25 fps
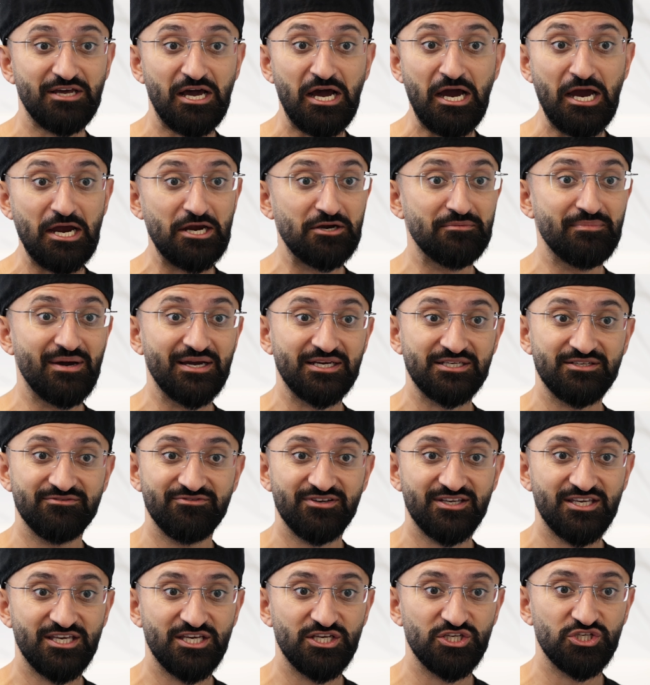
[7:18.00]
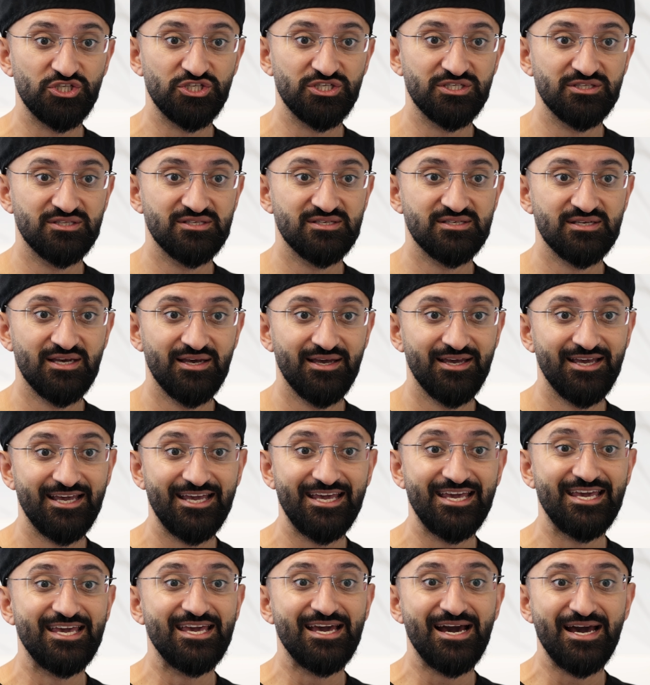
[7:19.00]
higher magnifications,
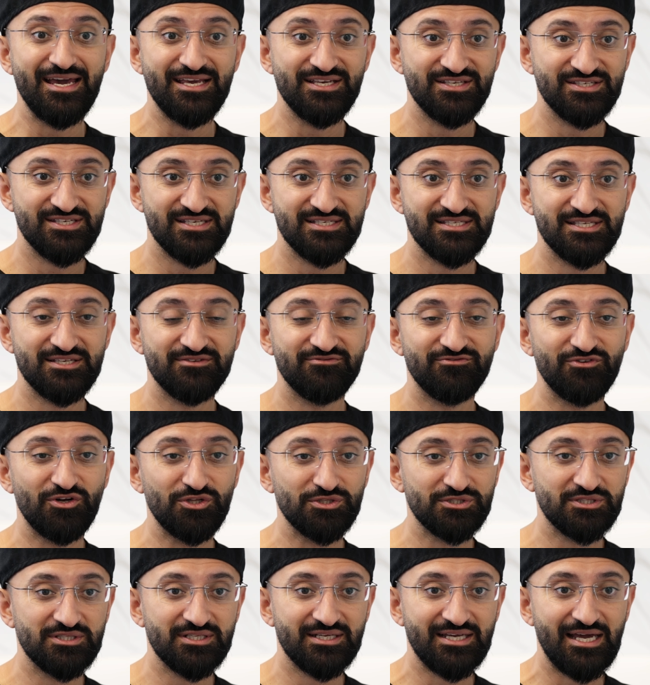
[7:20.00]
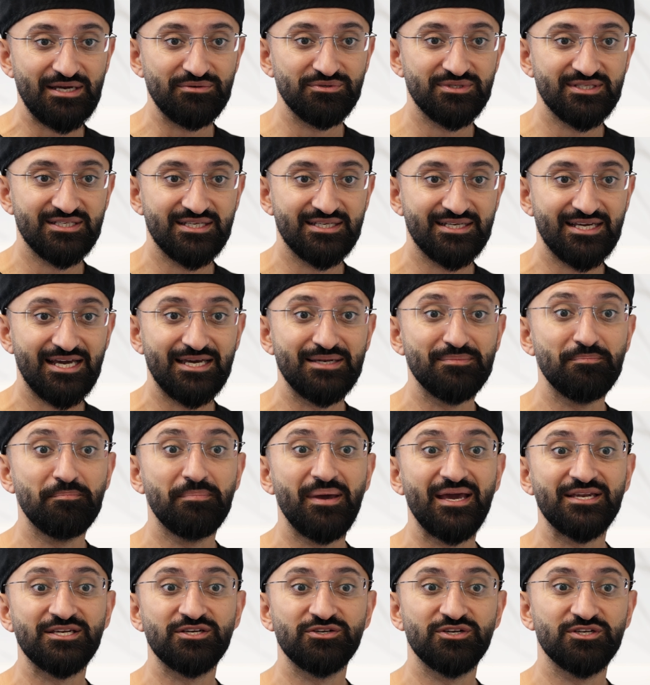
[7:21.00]
AI-assisted follicle counting, and
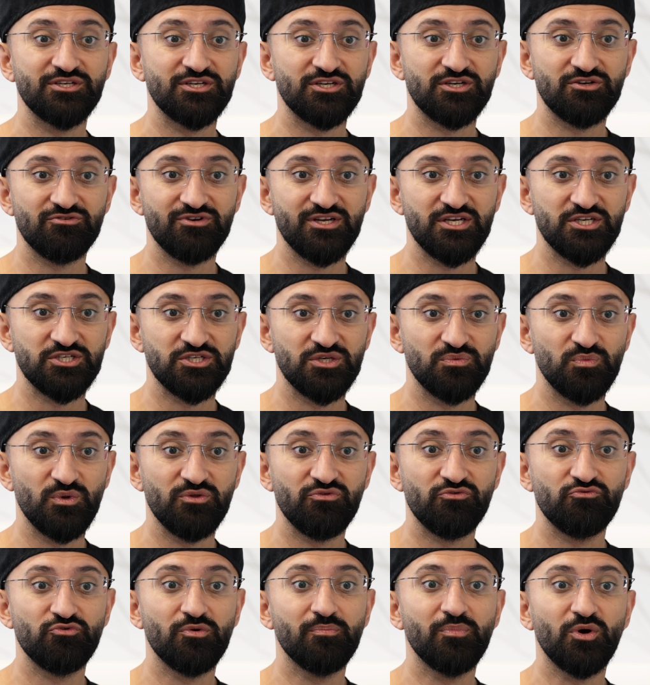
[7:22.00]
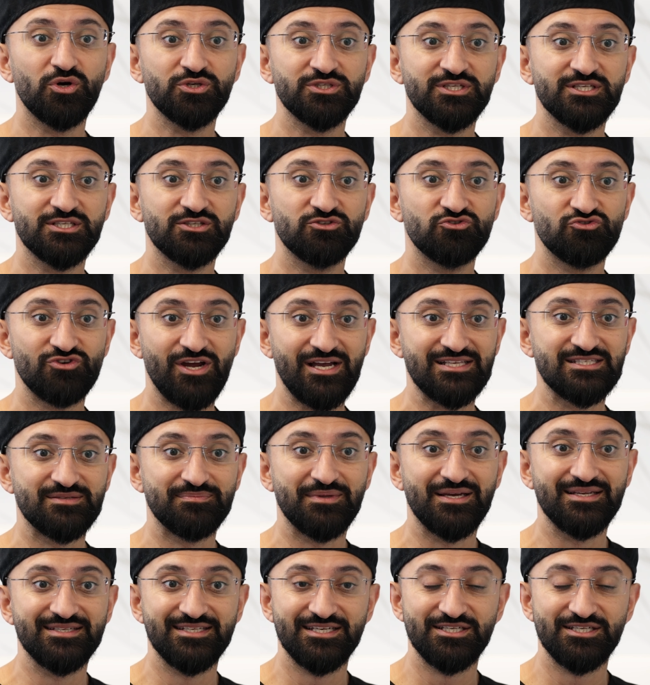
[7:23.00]
better integration with robotic transplant